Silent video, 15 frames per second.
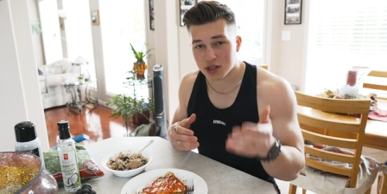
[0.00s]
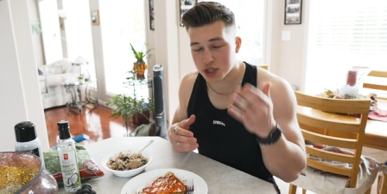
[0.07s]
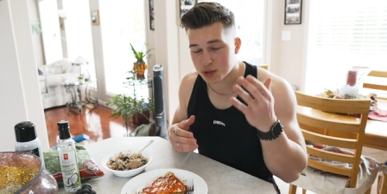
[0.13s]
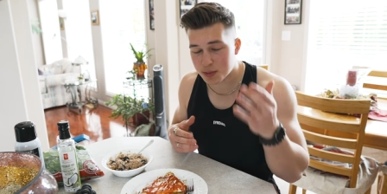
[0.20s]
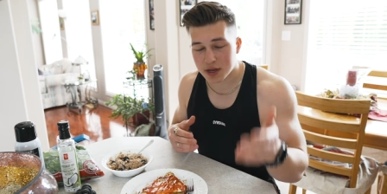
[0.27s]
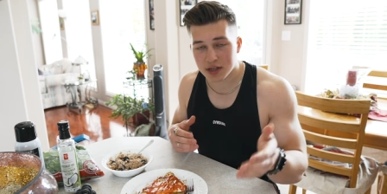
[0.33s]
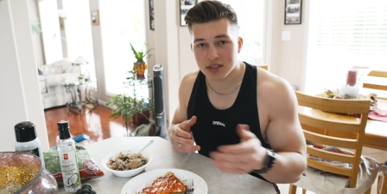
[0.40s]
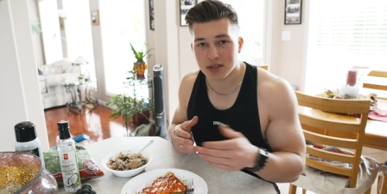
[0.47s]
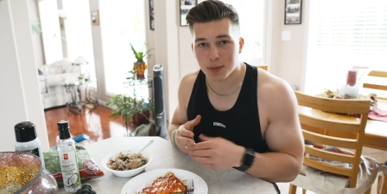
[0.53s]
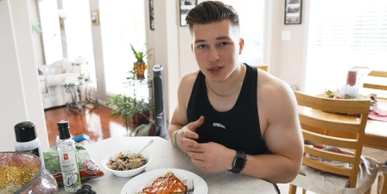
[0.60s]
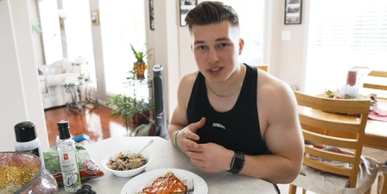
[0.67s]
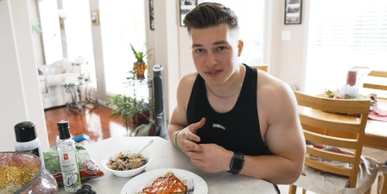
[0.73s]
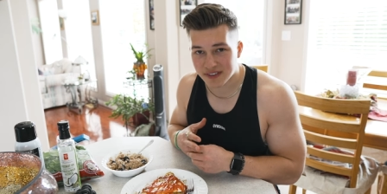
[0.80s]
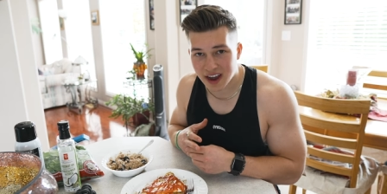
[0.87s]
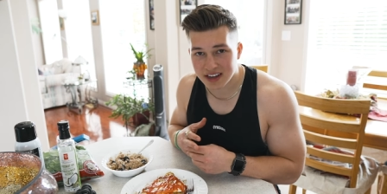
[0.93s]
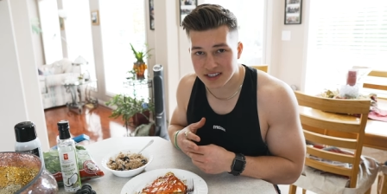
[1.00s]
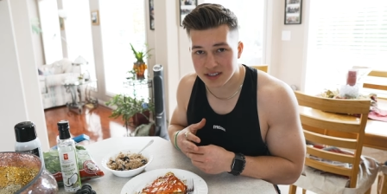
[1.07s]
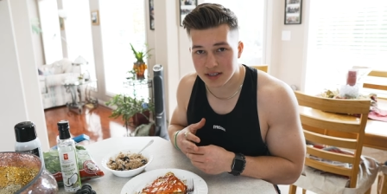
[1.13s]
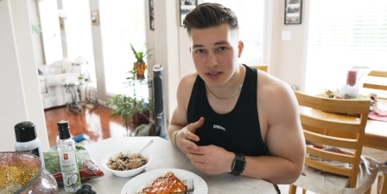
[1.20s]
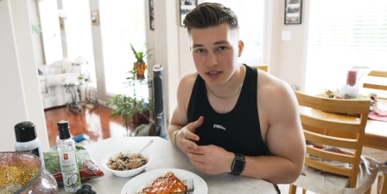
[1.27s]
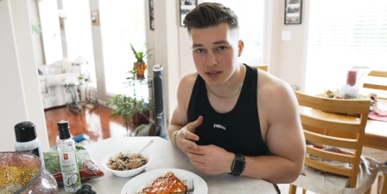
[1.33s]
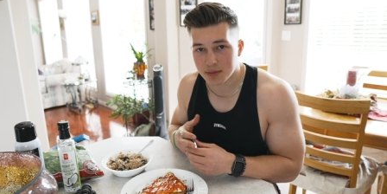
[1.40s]
Just because someone's
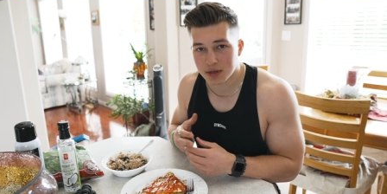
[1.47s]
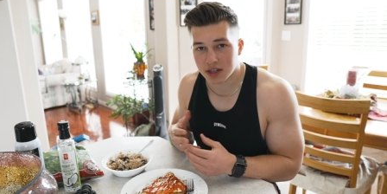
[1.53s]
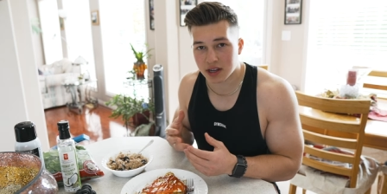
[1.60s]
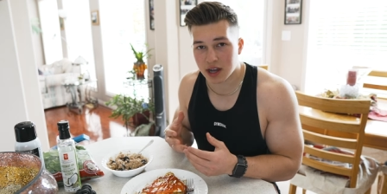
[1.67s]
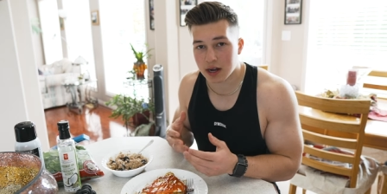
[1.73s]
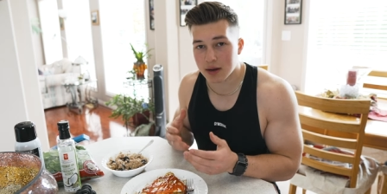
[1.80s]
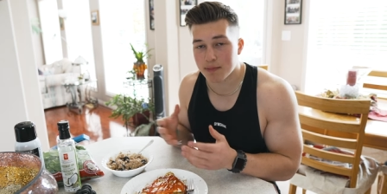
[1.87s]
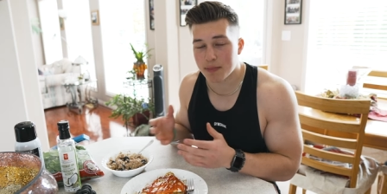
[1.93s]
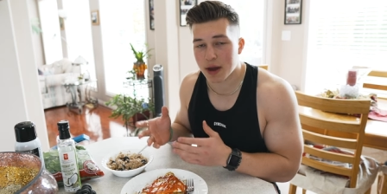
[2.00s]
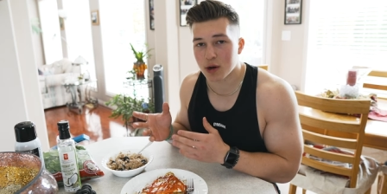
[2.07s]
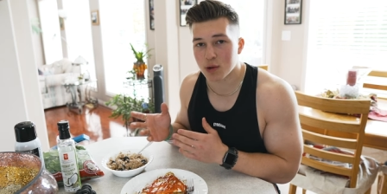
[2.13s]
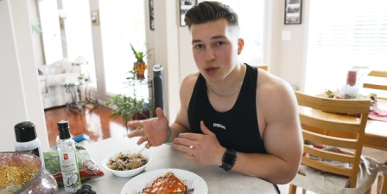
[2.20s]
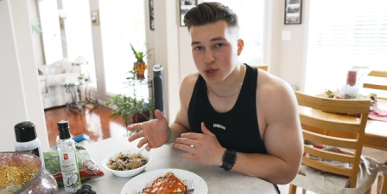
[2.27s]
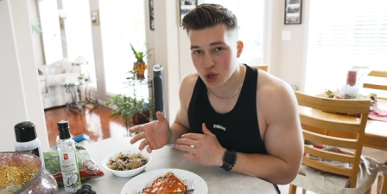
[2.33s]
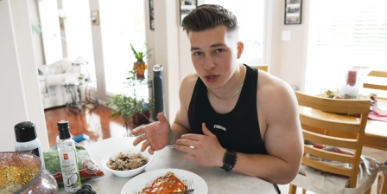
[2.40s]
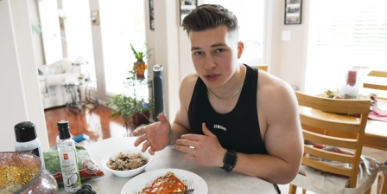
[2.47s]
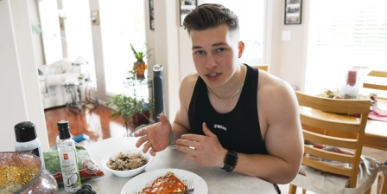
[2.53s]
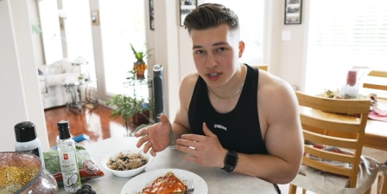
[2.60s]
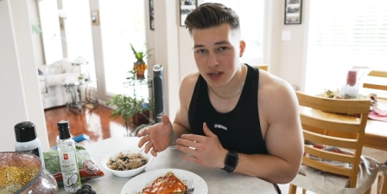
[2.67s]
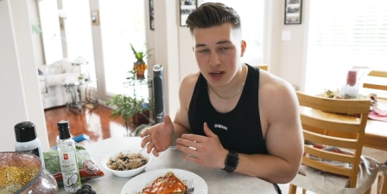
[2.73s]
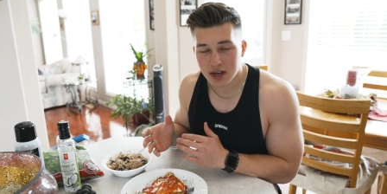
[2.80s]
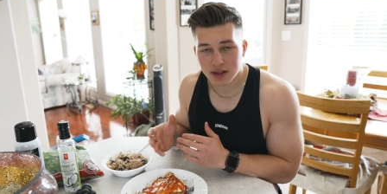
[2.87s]
fasting doesn't mean they're getting better
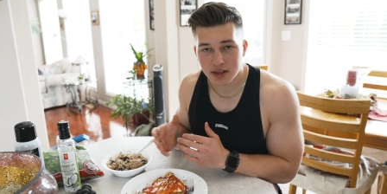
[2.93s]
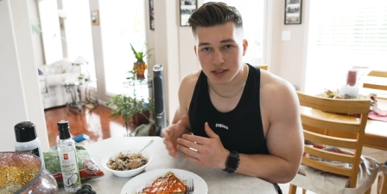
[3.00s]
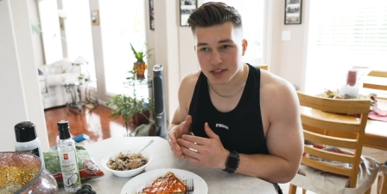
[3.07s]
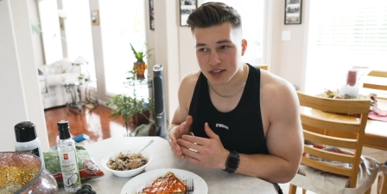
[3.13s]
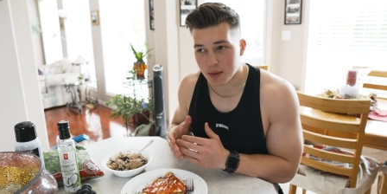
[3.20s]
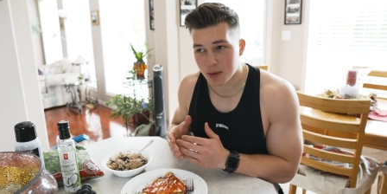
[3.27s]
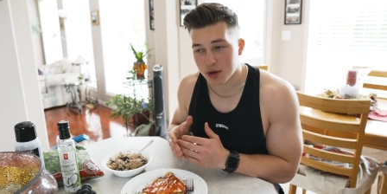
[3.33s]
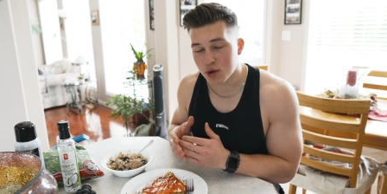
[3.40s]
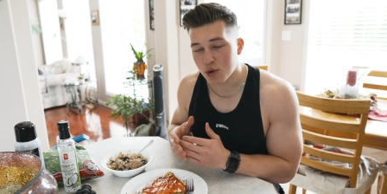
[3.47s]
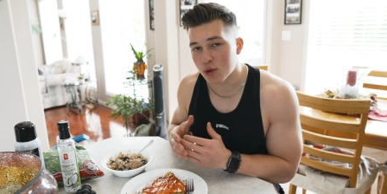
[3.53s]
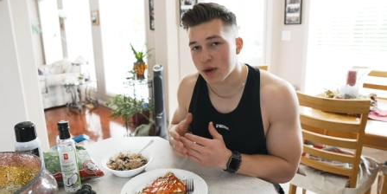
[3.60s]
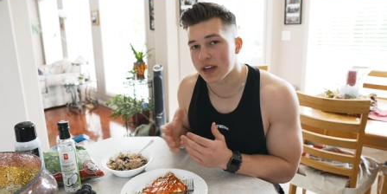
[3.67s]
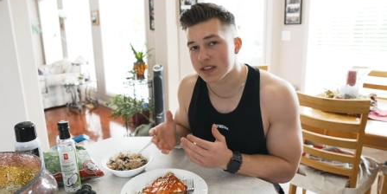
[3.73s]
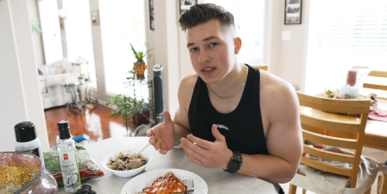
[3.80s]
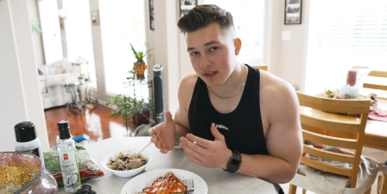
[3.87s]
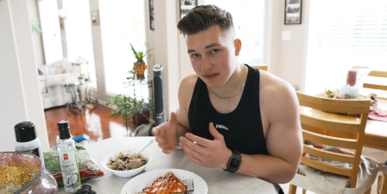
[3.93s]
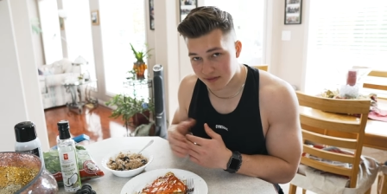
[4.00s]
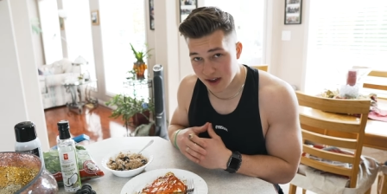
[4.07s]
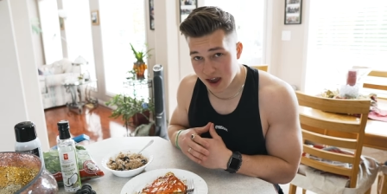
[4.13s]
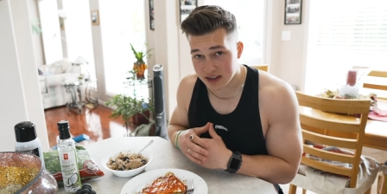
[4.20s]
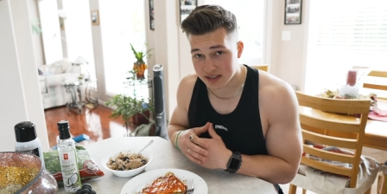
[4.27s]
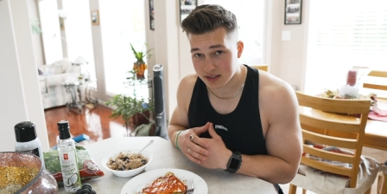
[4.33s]
results than someone who isn't
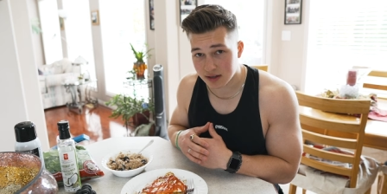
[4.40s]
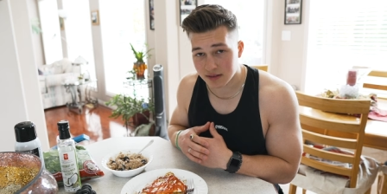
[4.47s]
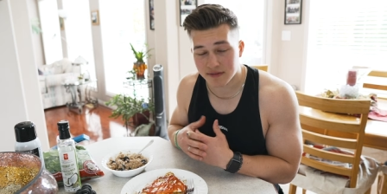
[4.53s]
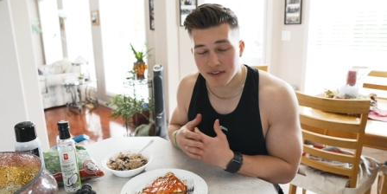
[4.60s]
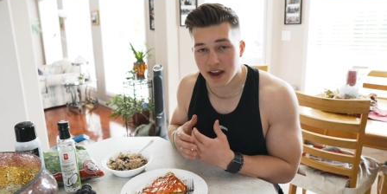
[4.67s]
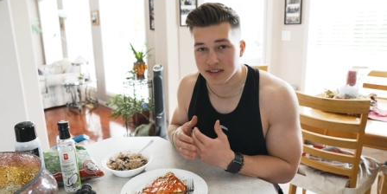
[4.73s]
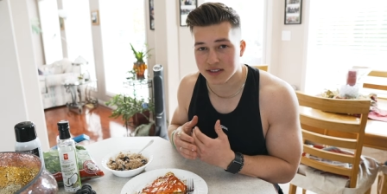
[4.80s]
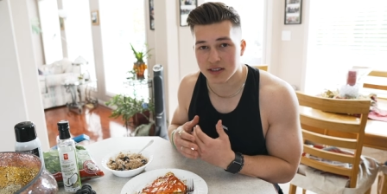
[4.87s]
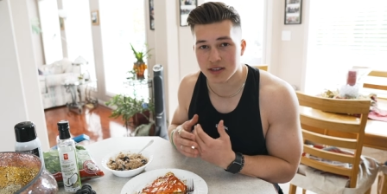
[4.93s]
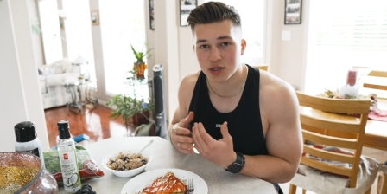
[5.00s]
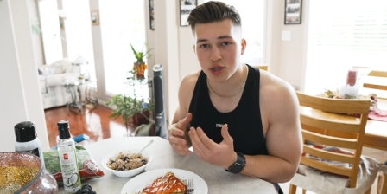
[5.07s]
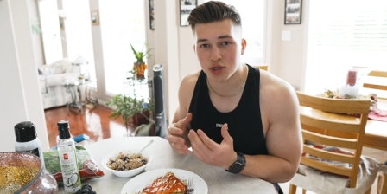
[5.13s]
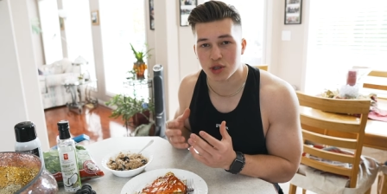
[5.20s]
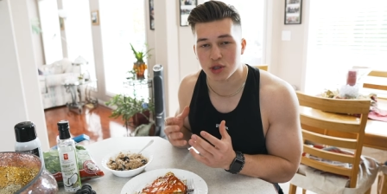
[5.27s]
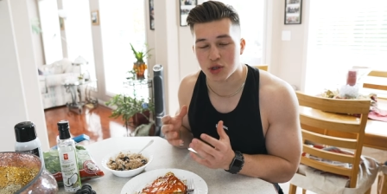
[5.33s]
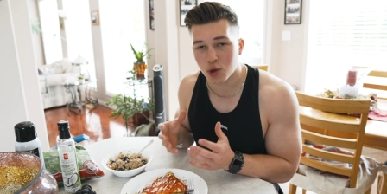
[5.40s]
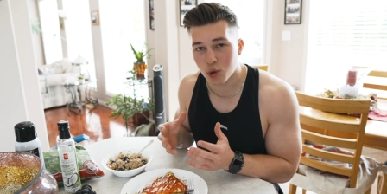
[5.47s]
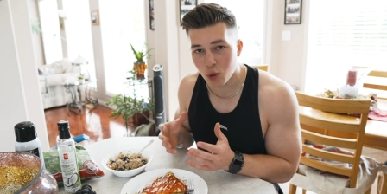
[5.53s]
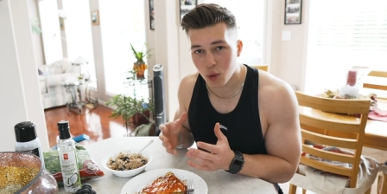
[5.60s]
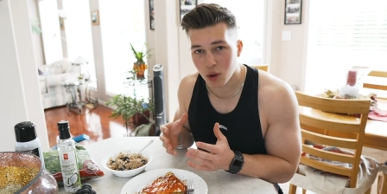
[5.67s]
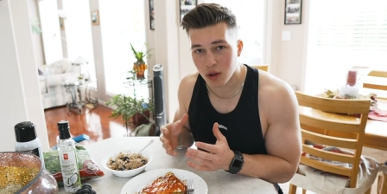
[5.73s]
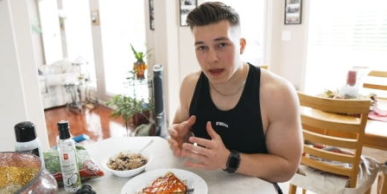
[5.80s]
fasting. Fasting is just a
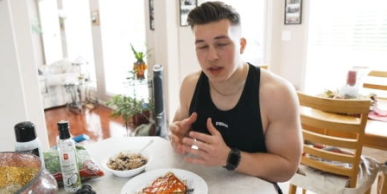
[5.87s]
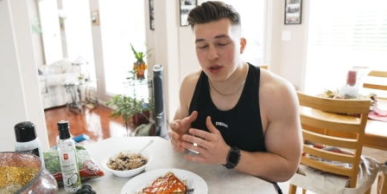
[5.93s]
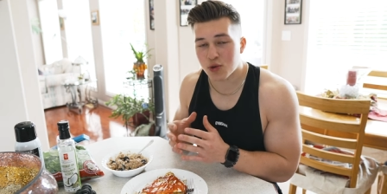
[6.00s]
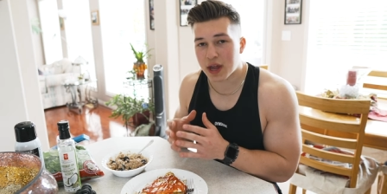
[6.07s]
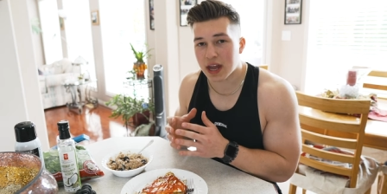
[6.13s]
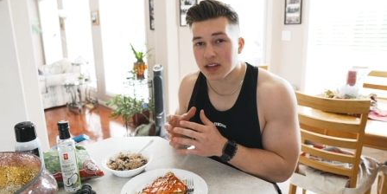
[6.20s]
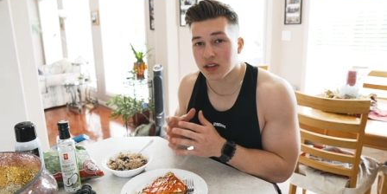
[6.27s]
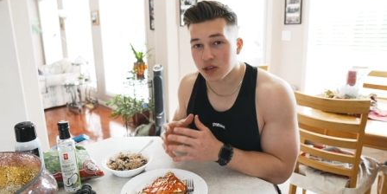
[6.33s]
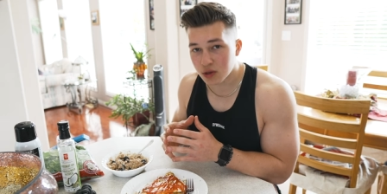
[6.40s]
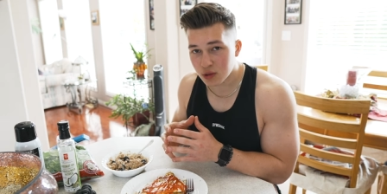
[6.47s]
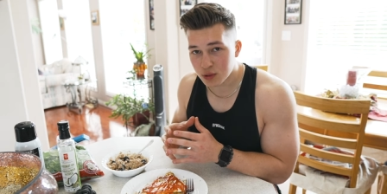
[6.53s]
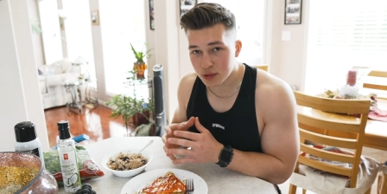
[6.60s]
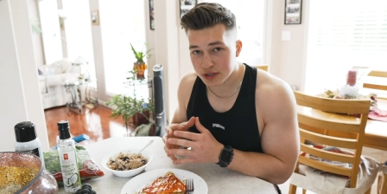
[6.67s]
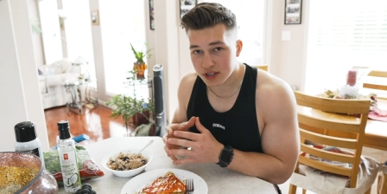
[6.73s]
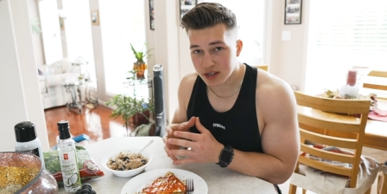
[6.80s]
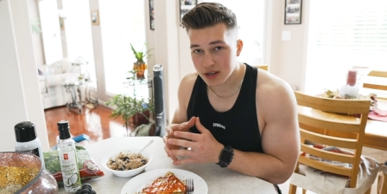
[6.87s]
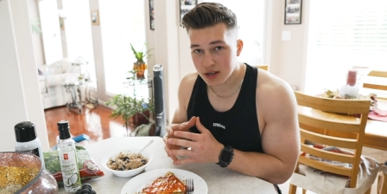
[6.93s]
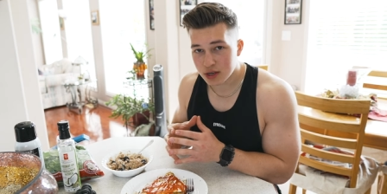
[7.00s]
tool that you can use